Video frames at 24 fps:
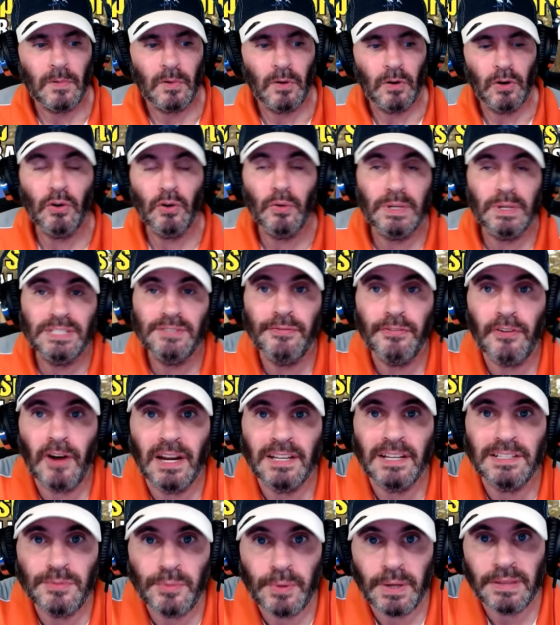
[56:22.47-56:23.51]
who is
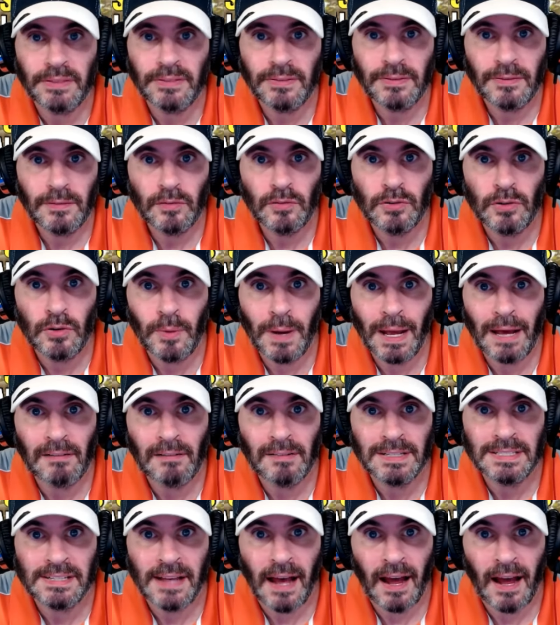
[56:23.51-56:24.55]
friends with Lou
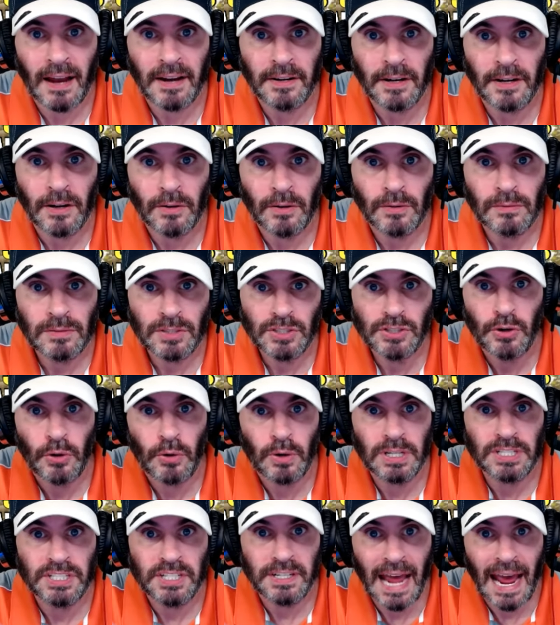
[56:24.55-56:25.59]
Elizondo,
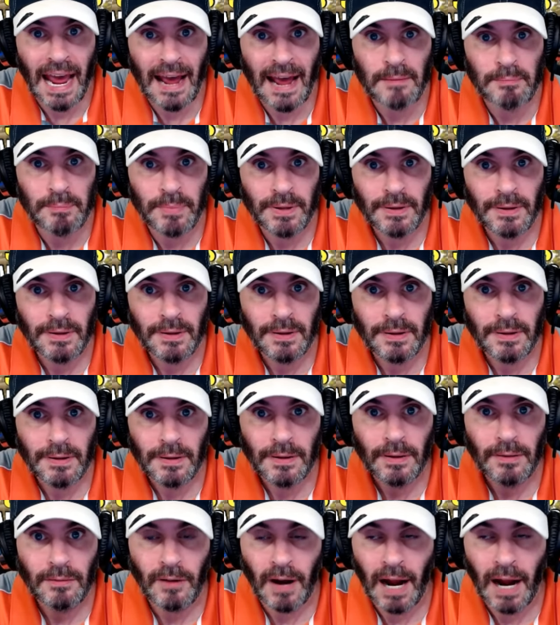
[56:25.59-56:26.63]
GEORGE KNAPP,
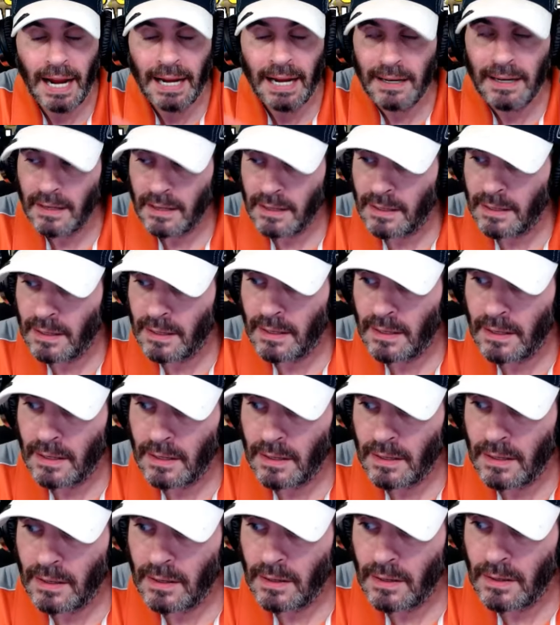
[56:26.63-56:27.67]
right?
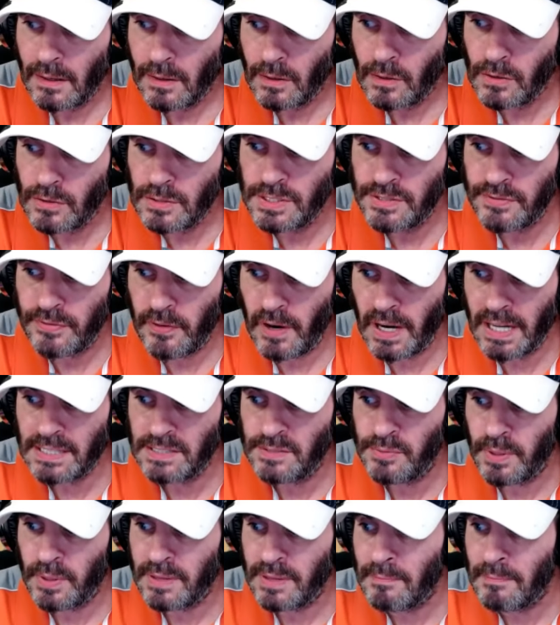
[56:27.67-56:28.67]
Who's friends with